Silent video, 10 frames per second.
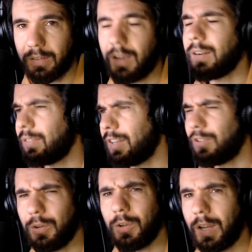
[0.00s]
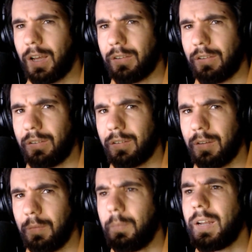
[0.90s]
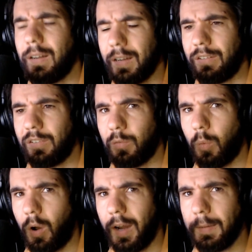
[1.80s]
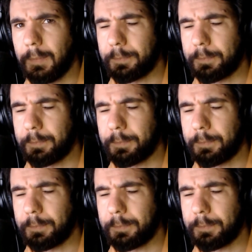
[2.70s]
I'm going to say 2 glasses at least of wine.